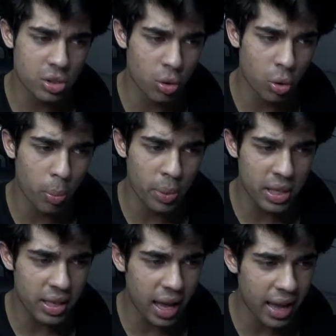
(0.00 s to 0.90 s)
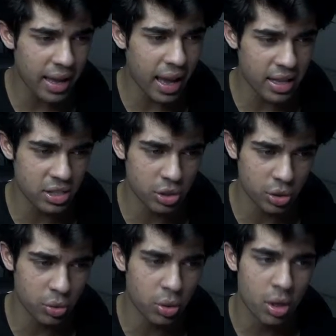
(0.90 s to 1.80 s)

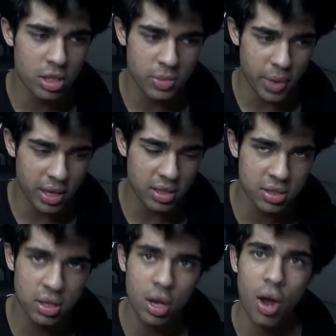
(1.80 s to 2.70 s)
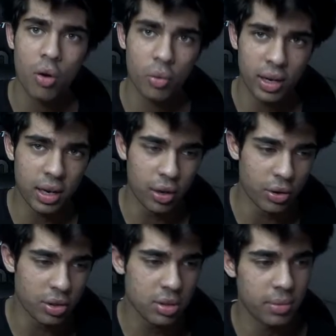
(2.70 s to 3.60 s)
PASU space
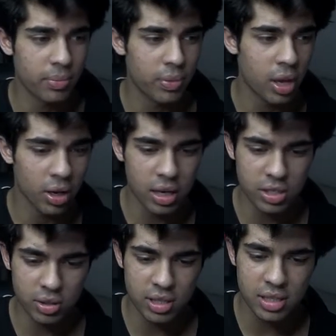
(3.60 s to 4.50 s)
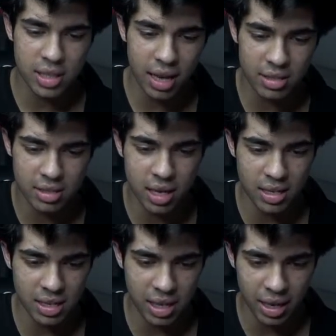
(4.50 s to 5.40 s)
reload. Okay, so this is the
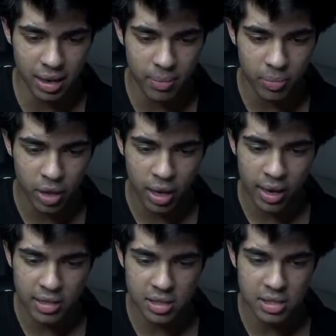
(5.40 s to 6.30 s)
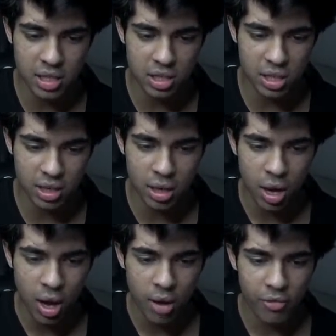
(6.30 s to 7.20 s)
exercise here. It's essentially
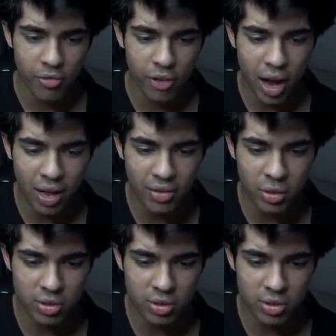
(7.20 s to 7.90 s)
5 little